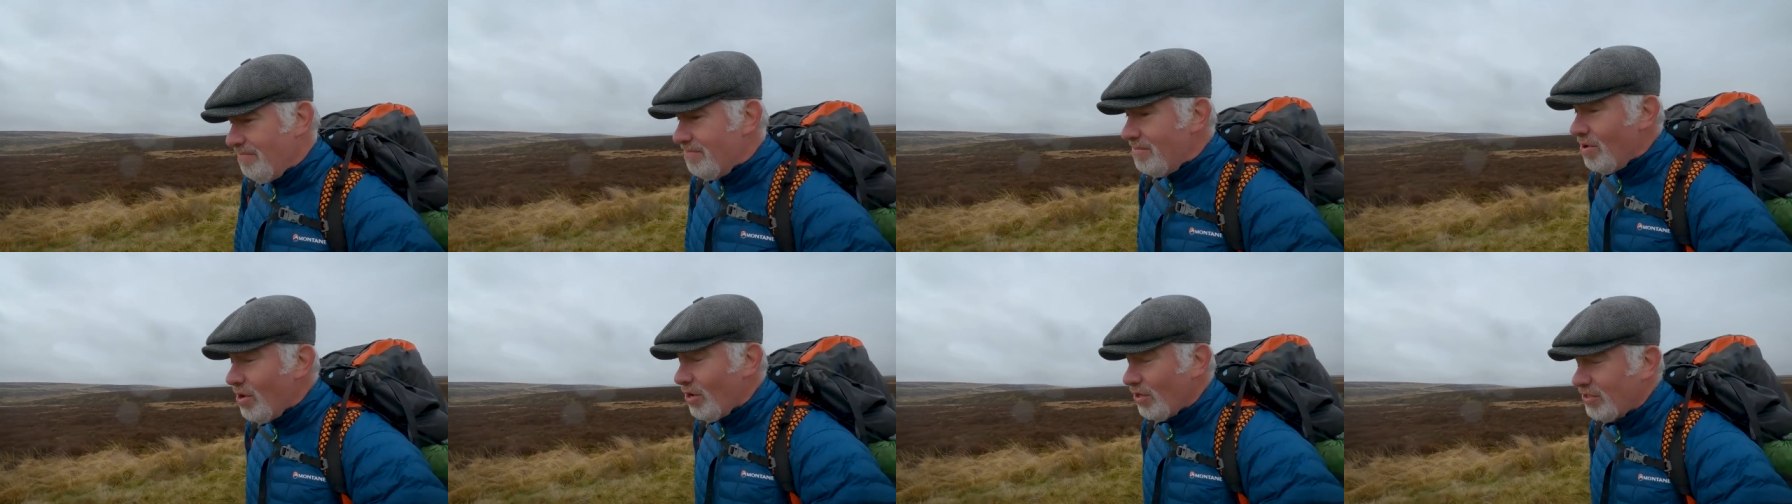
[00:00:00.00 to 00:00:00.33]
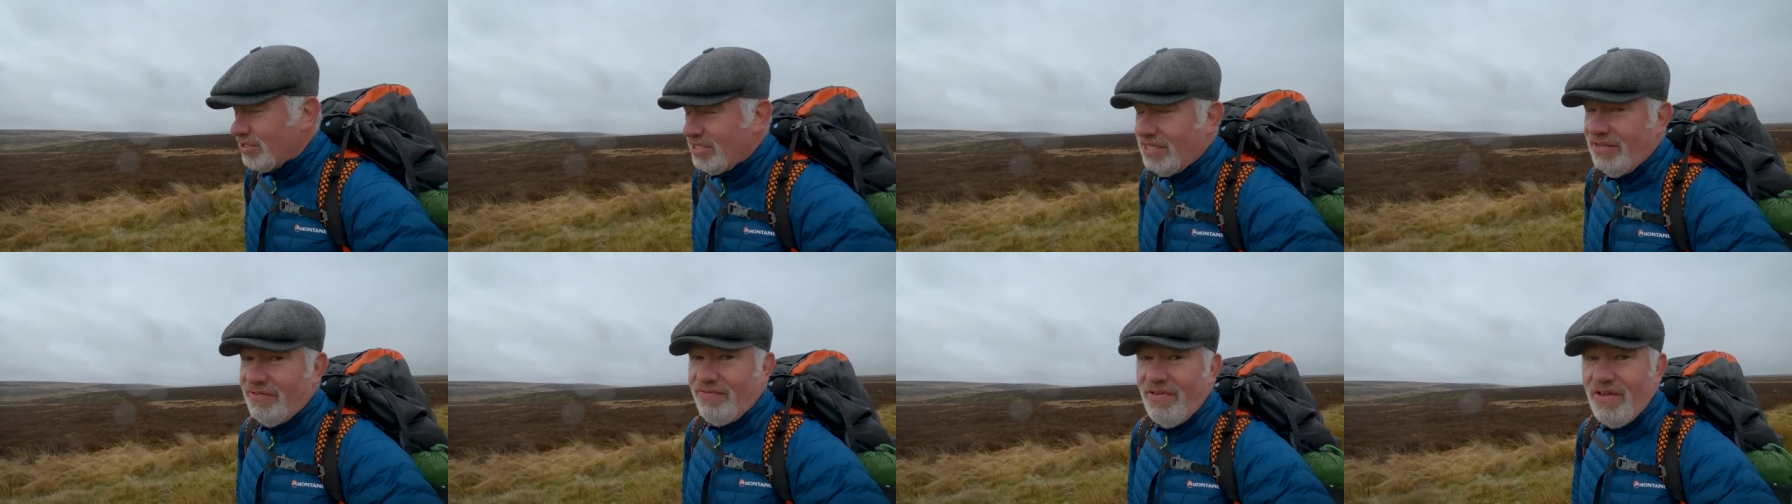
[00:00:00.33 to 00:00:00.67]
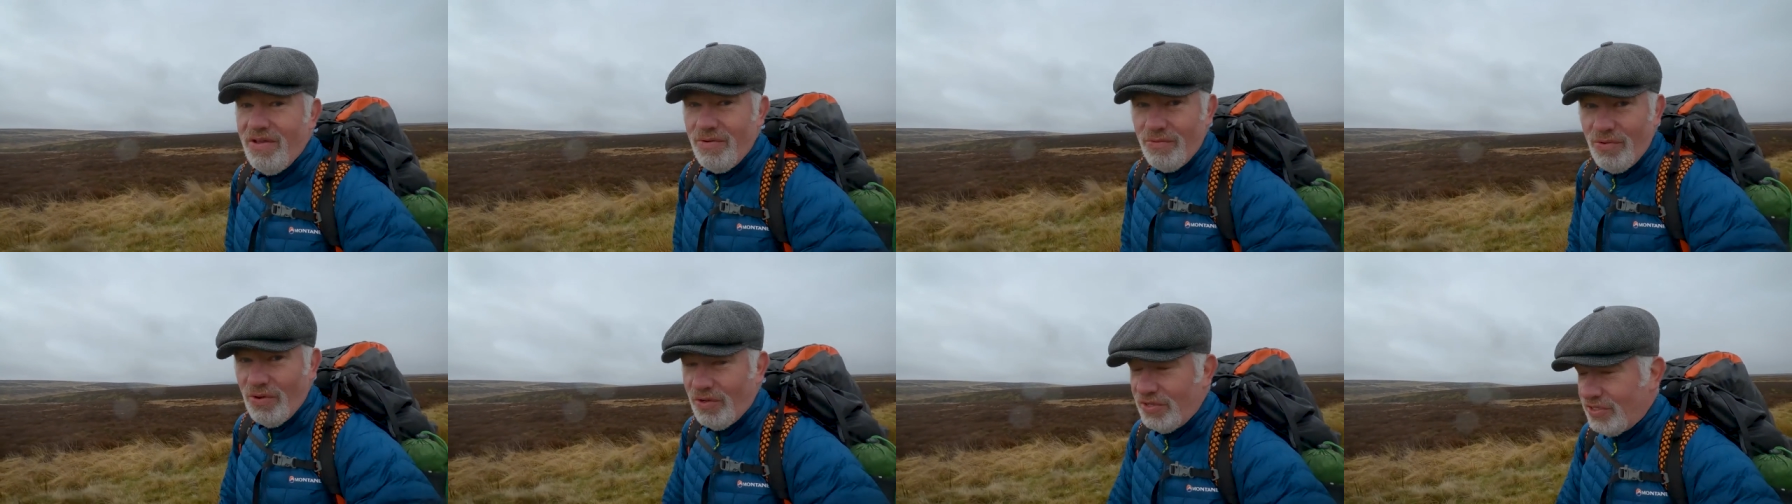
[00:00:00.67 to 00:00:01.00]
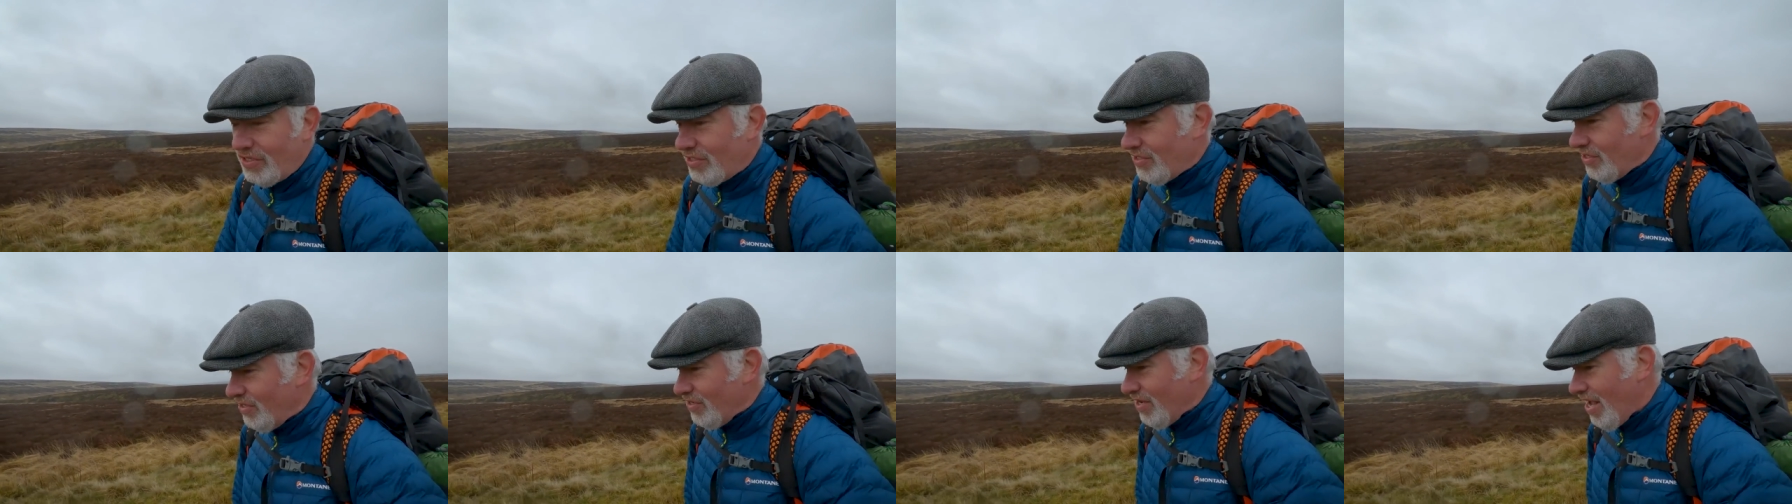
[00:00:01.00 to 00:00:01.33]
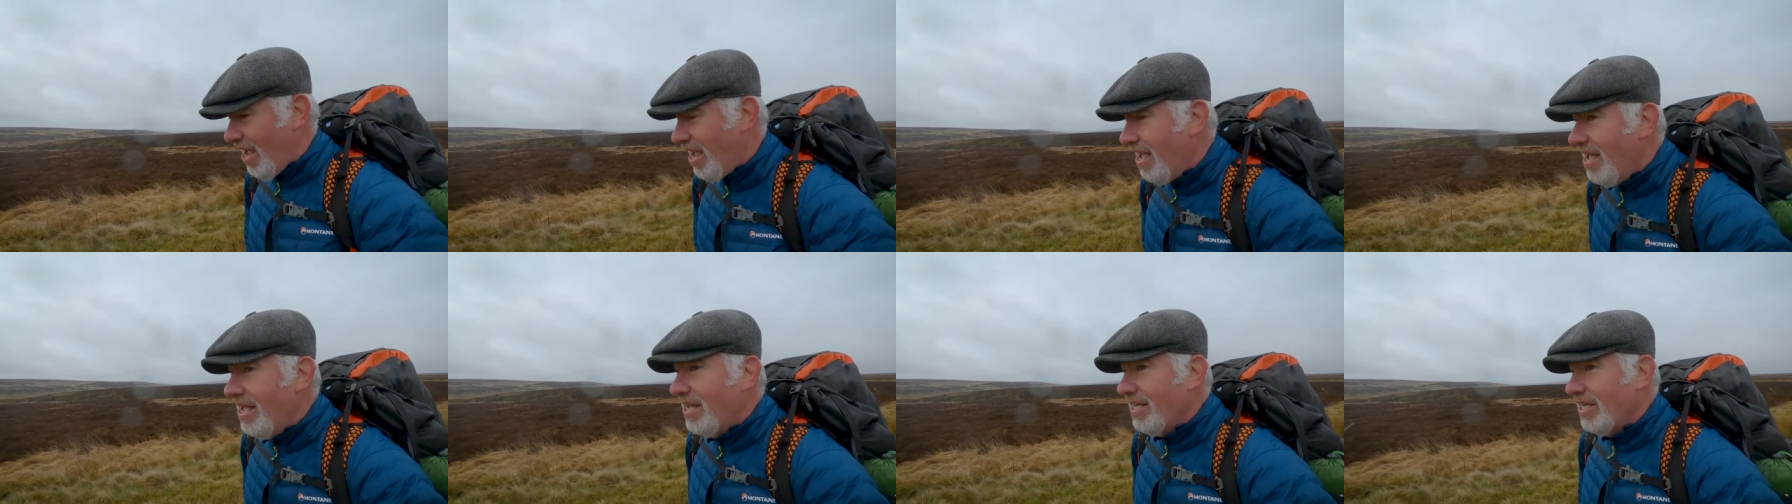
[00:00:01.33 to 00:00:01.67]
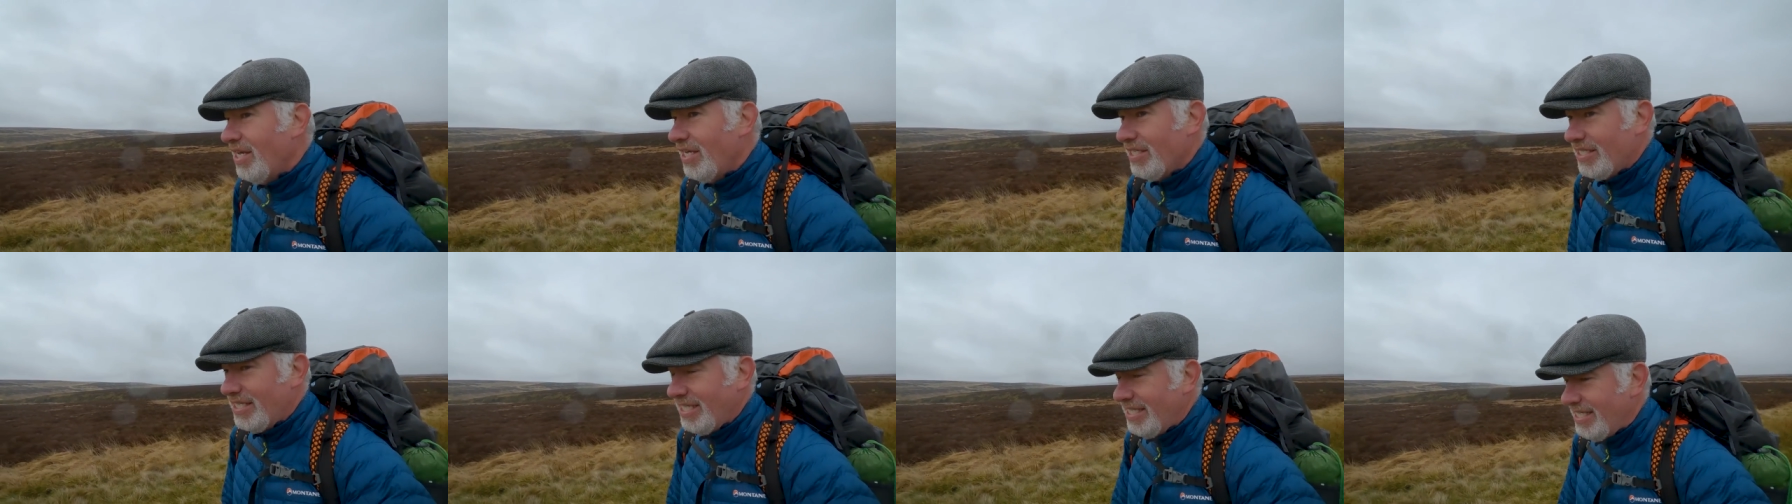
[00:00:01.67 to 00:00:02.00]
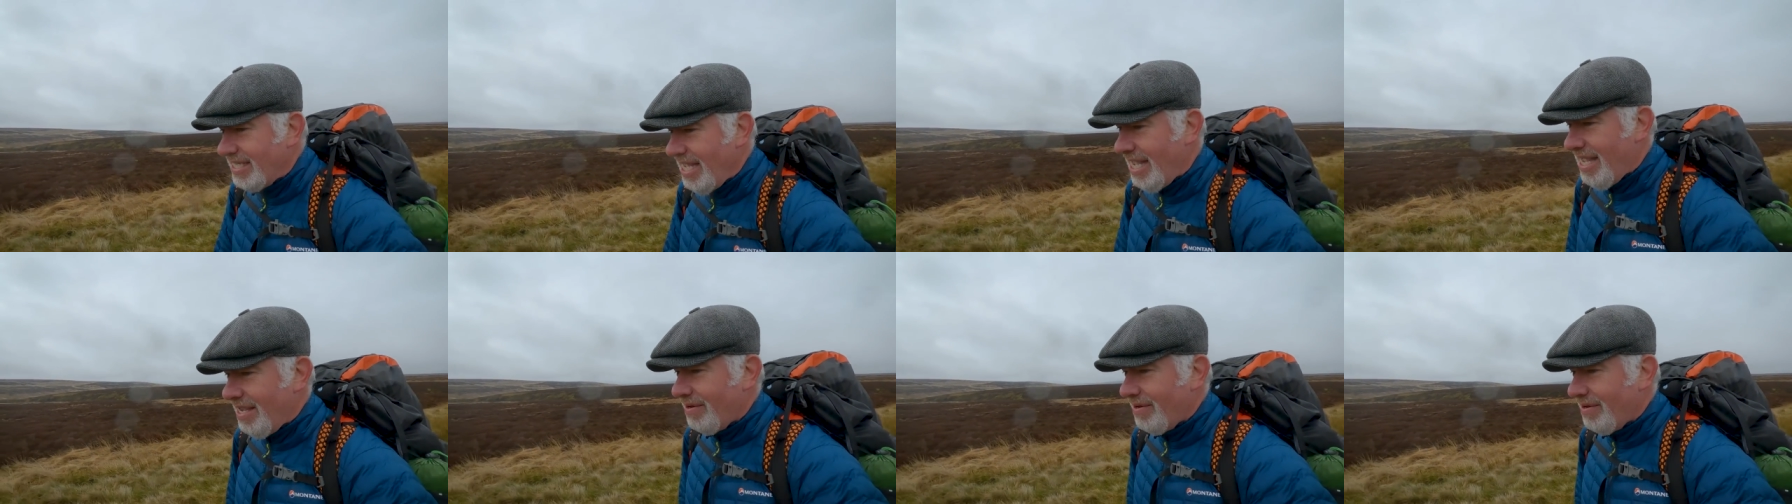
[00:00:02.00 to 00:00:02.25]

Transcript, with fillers: Most of it was sunny. Got to say,